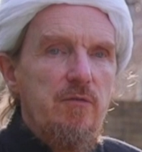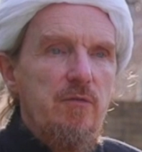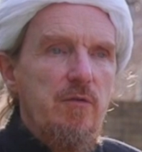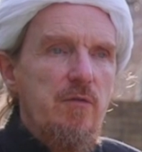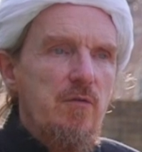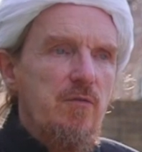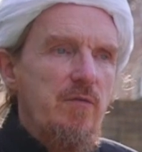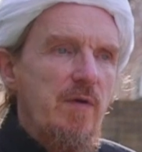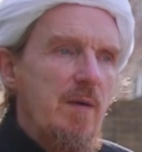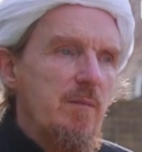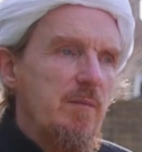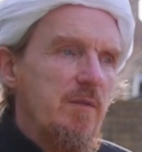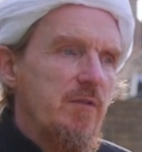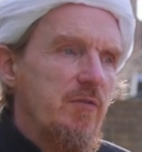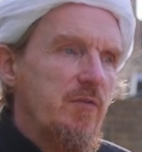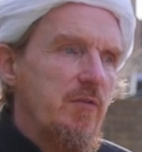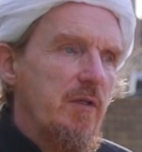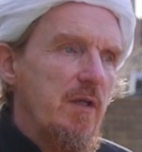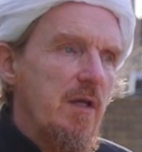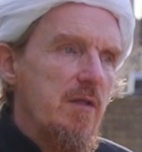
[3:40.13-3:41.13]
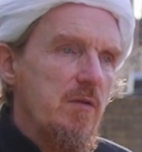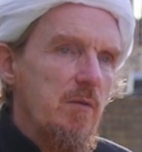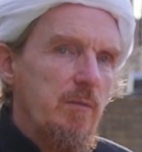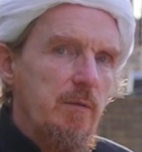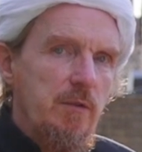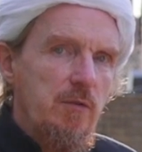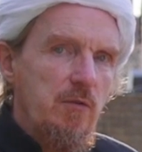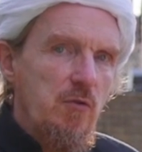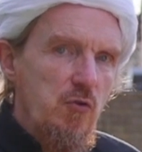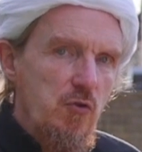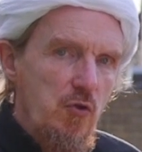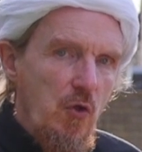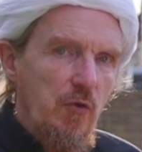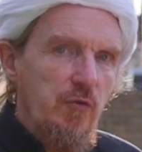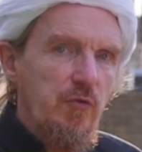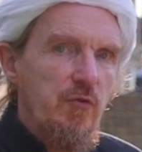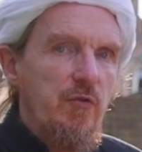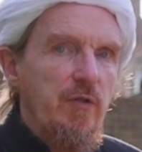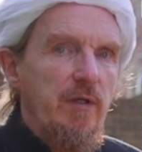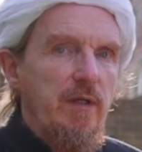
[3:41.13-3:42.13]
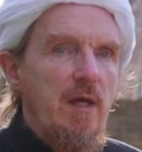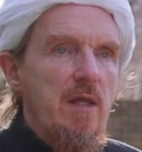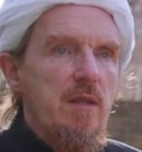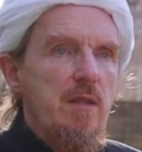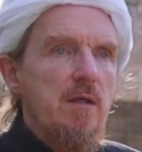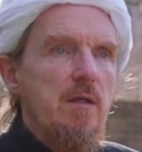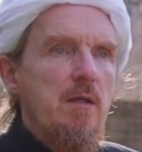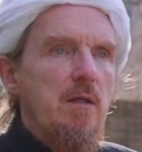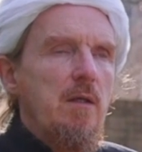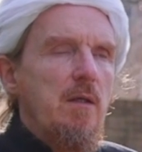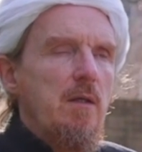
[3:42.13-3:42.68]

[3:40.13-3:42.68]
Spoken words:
So the family is together, but not together.